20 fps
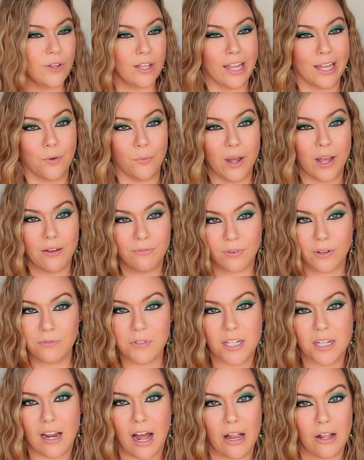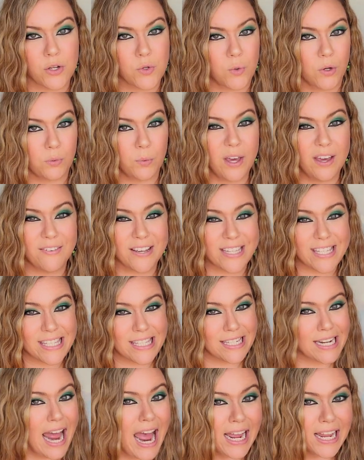like we have $50 worth. We have a
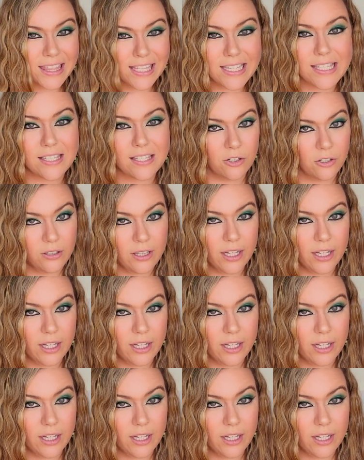snack that's literally